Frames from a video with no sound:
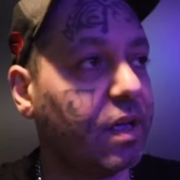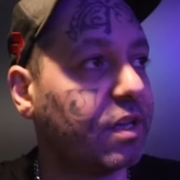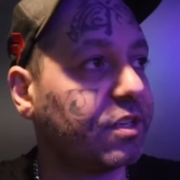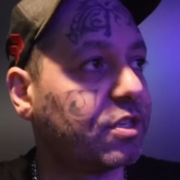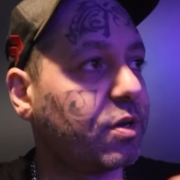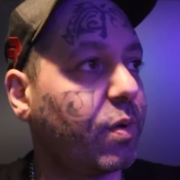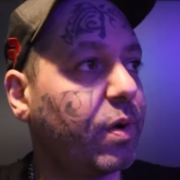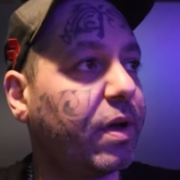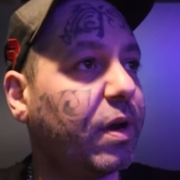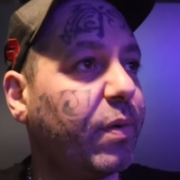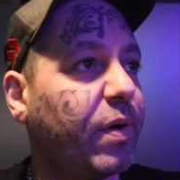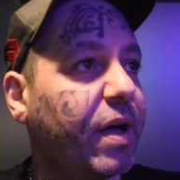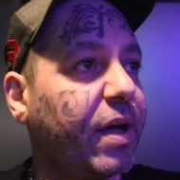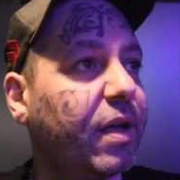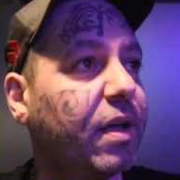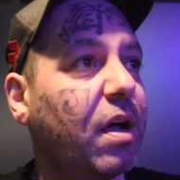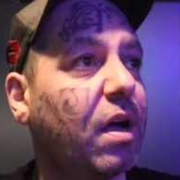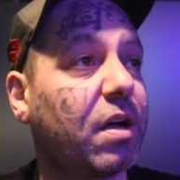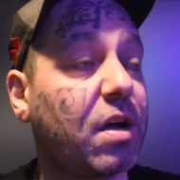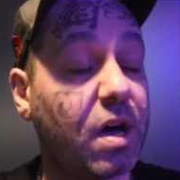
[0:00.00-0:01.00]
So anyway,
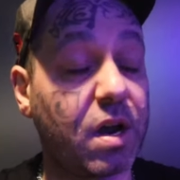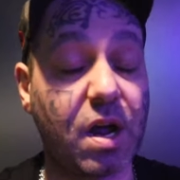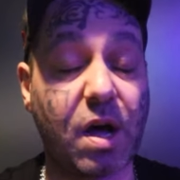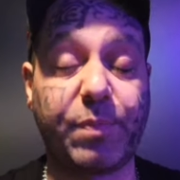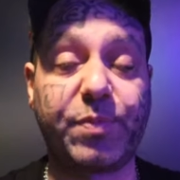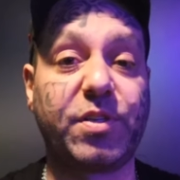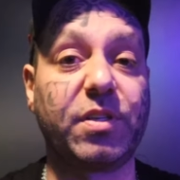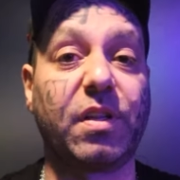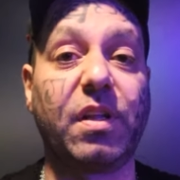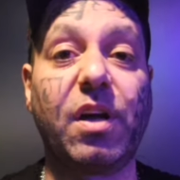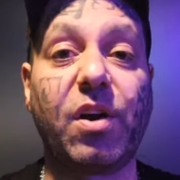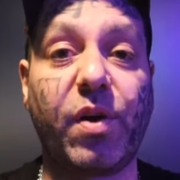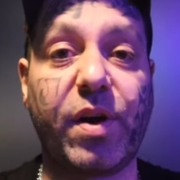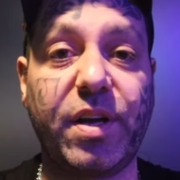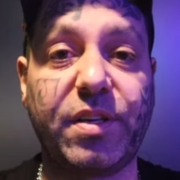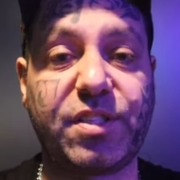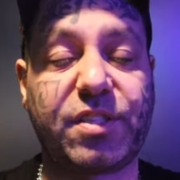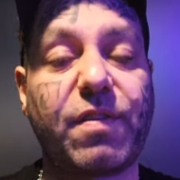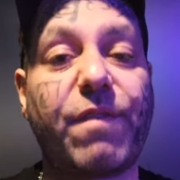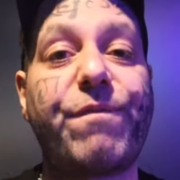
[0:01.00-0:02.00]
I got up
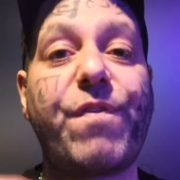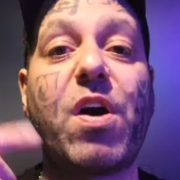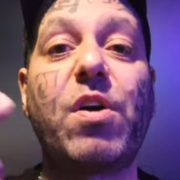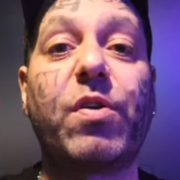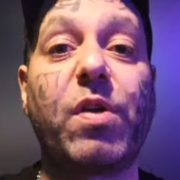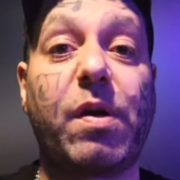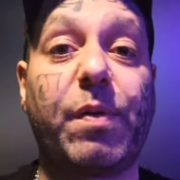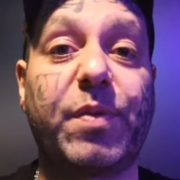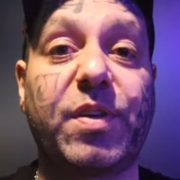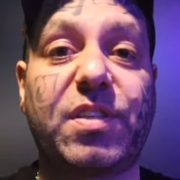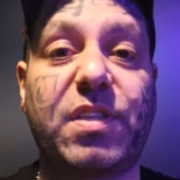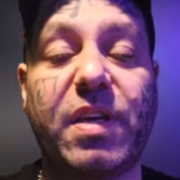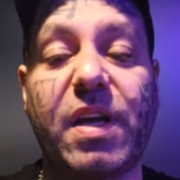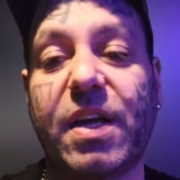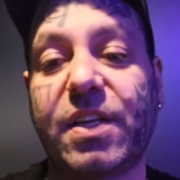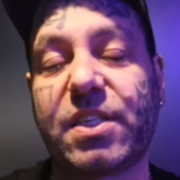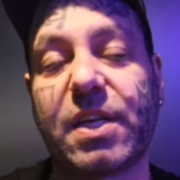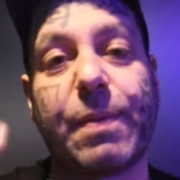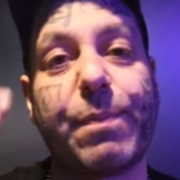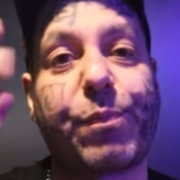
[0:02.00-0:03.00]
delirious, fell down the
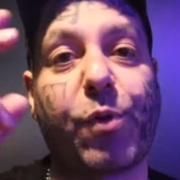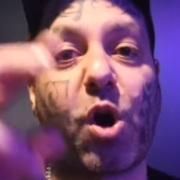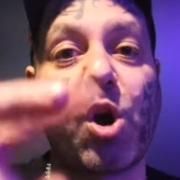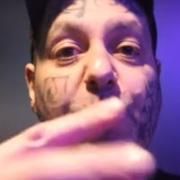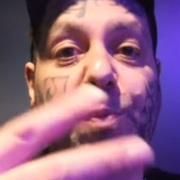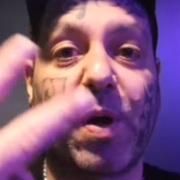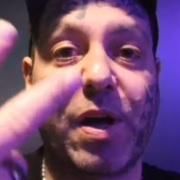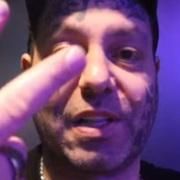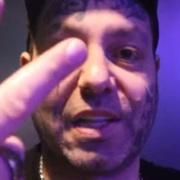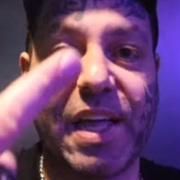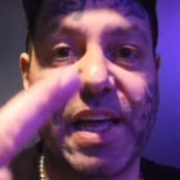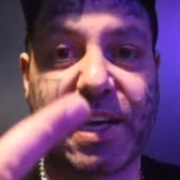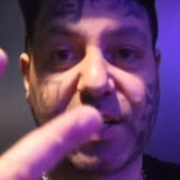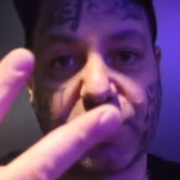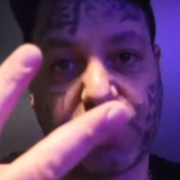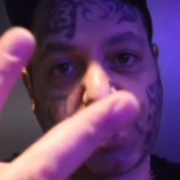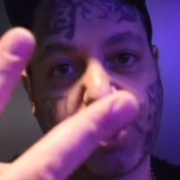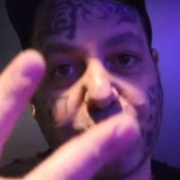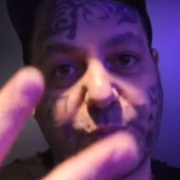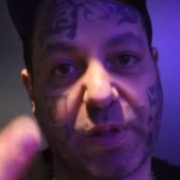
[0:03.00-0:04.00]
stairs and broke my leg in
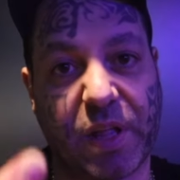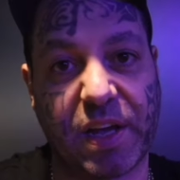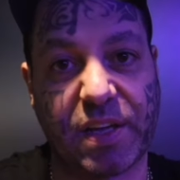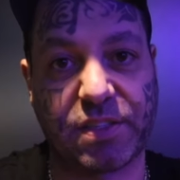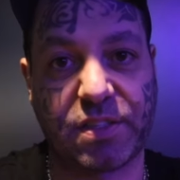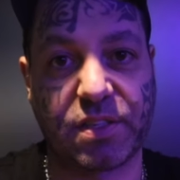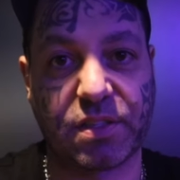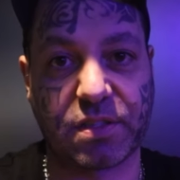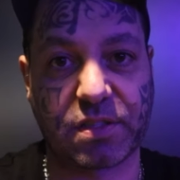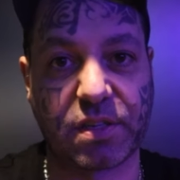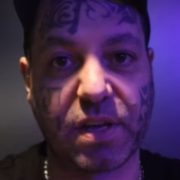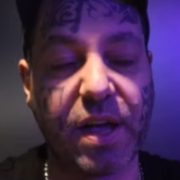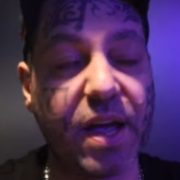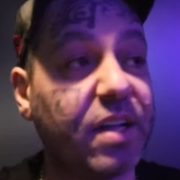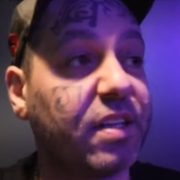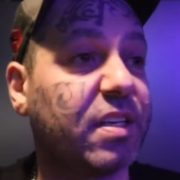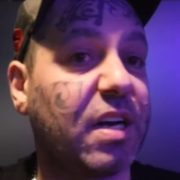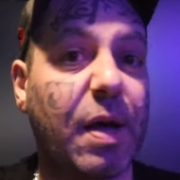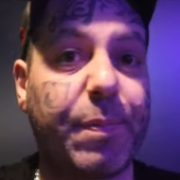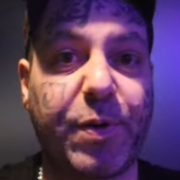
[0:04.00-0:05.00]
two places.
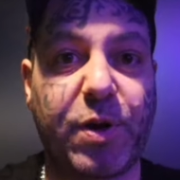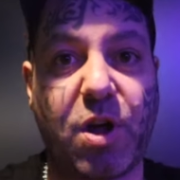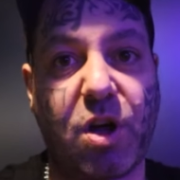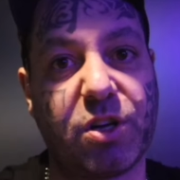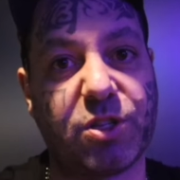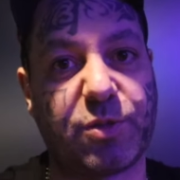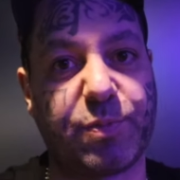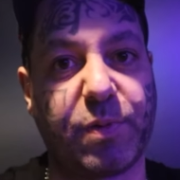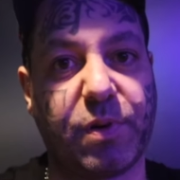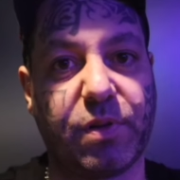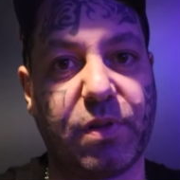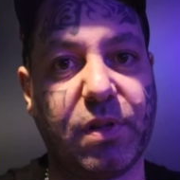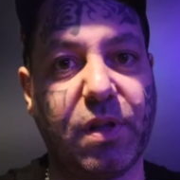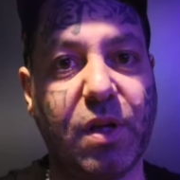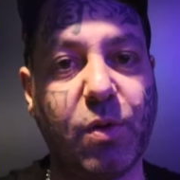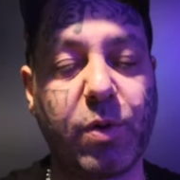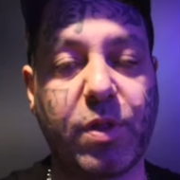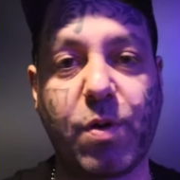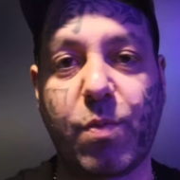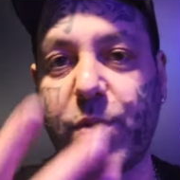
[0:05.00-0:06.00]
Ended up in hospital
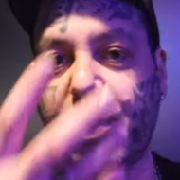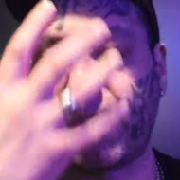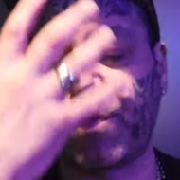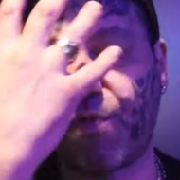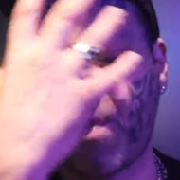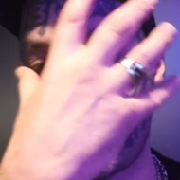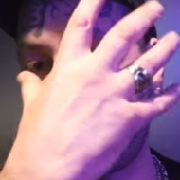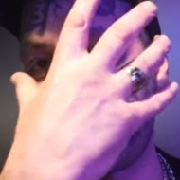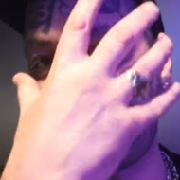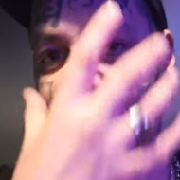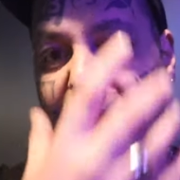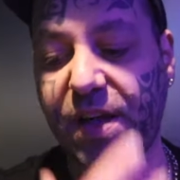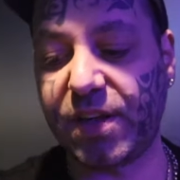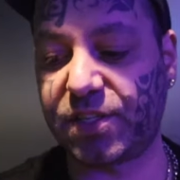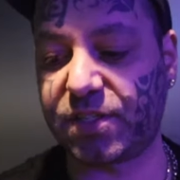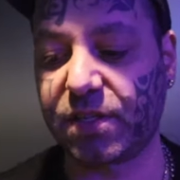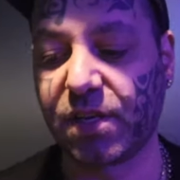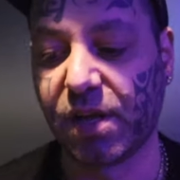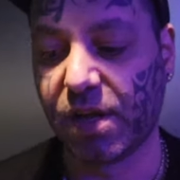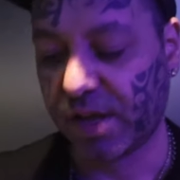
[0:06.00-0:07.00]
with a red face,
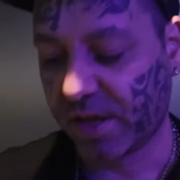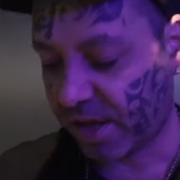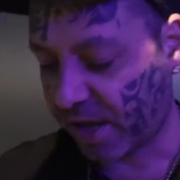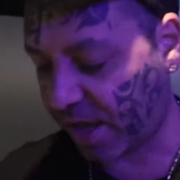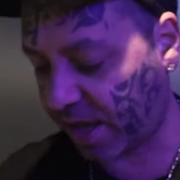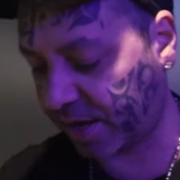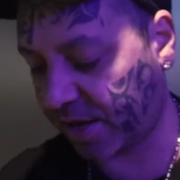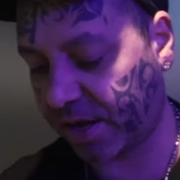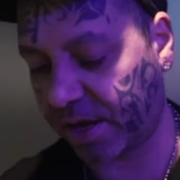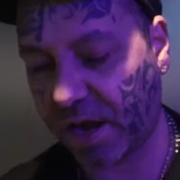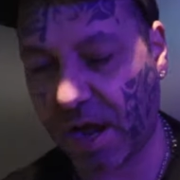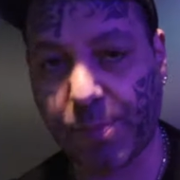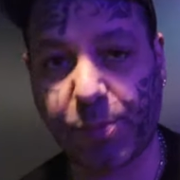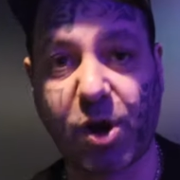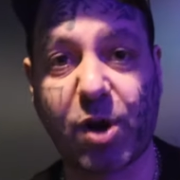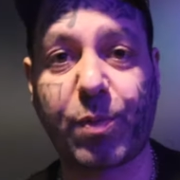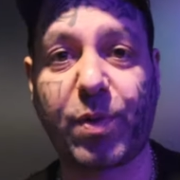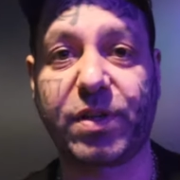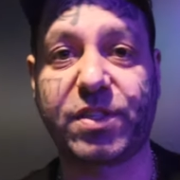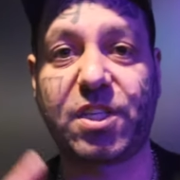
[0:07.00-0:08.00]
and I
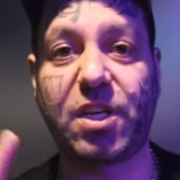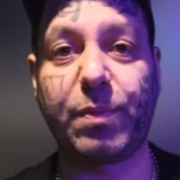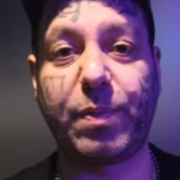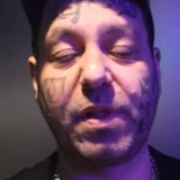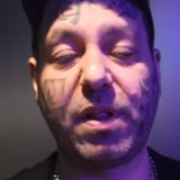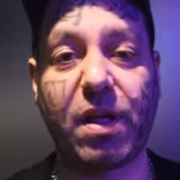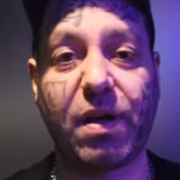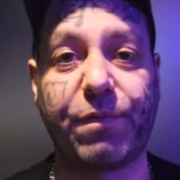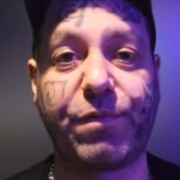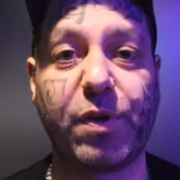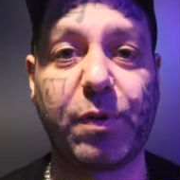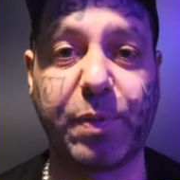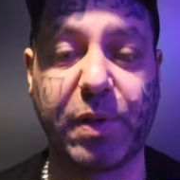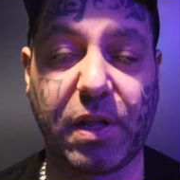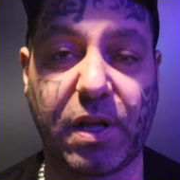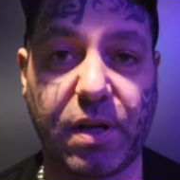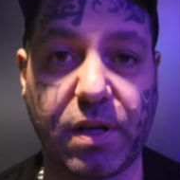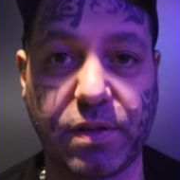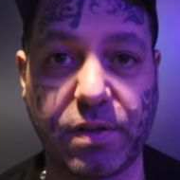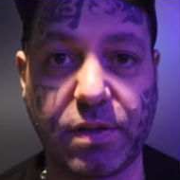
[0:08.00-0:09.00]
broke my tibia and
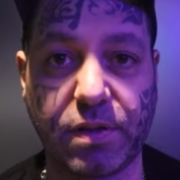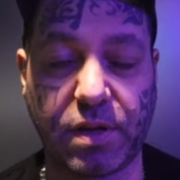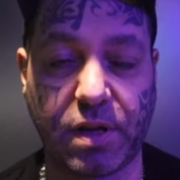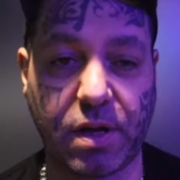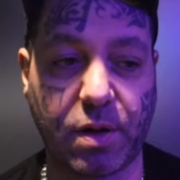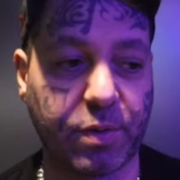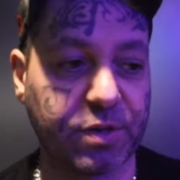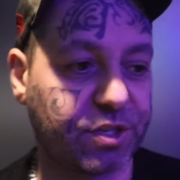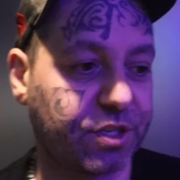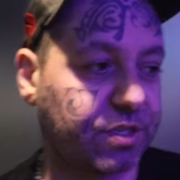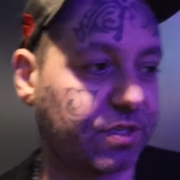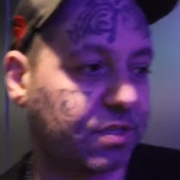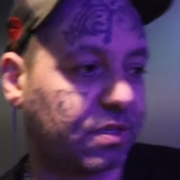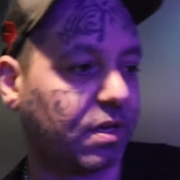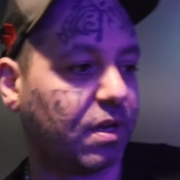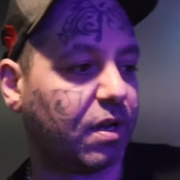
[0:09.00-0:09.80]
fibula, which is,